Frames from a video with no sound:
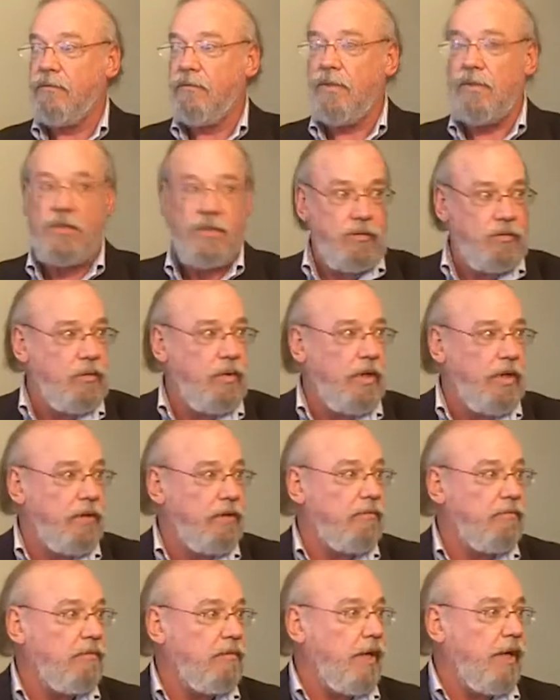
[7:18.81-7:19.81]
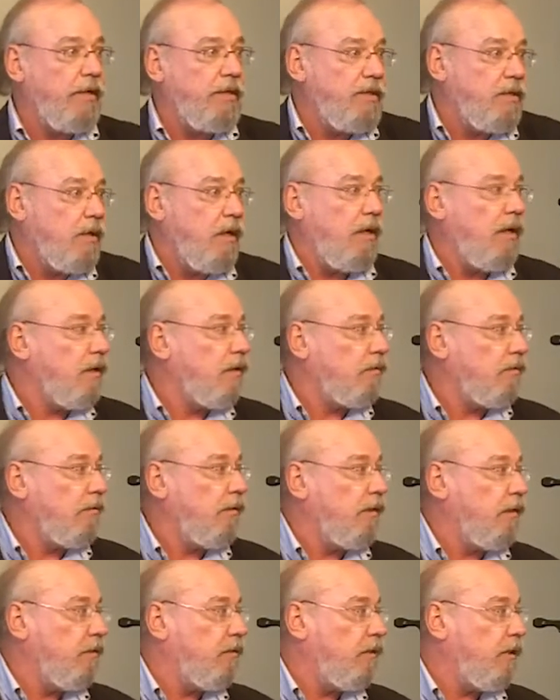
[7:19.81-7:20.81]
This is what I saw,
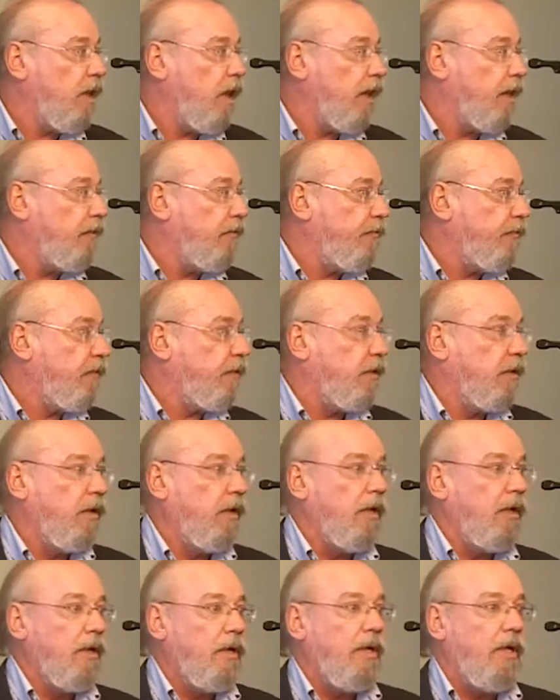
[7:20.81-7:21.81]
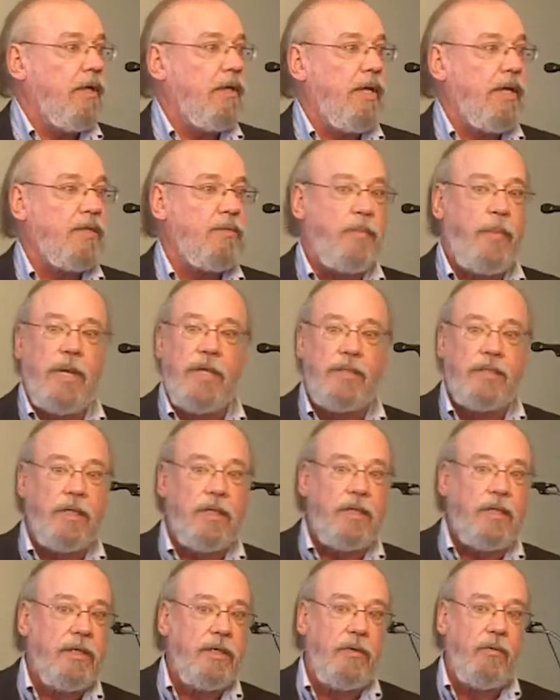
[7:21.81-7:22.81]
you know, in life, and that's
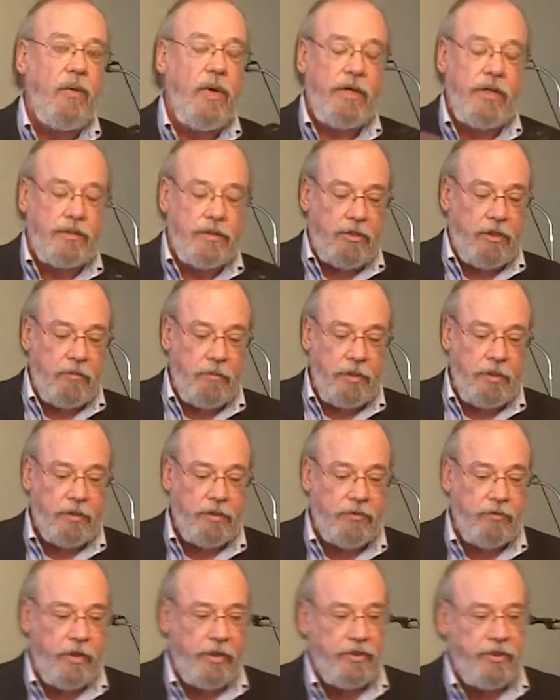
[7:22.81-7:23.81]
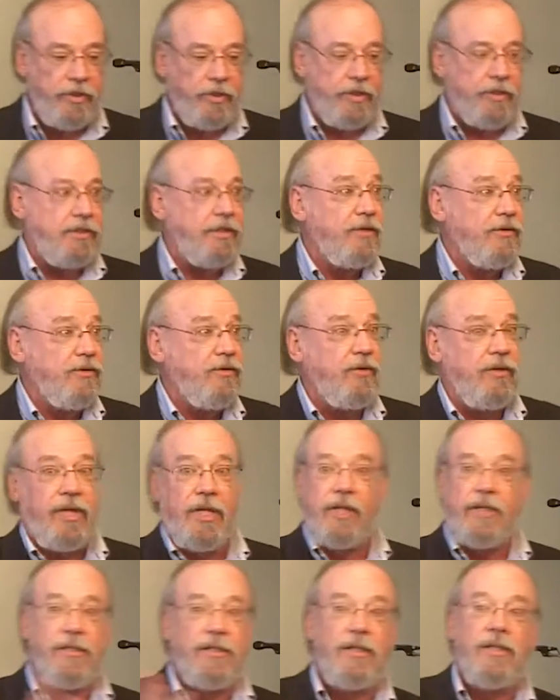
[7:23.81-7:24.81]
basically what a sermon illustration is. You're
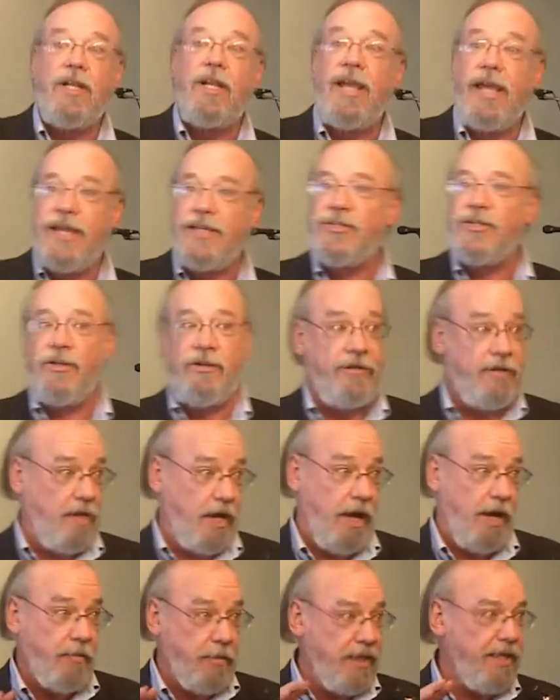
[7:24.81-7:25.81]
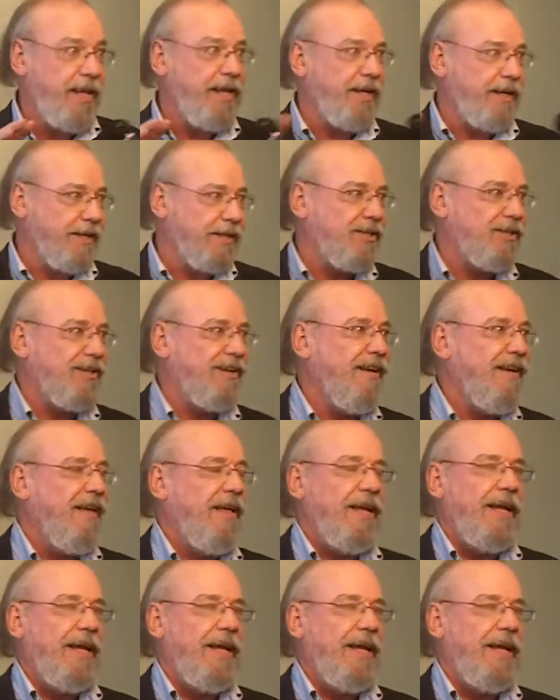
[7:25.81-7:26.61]
getting a little class here in homiletics.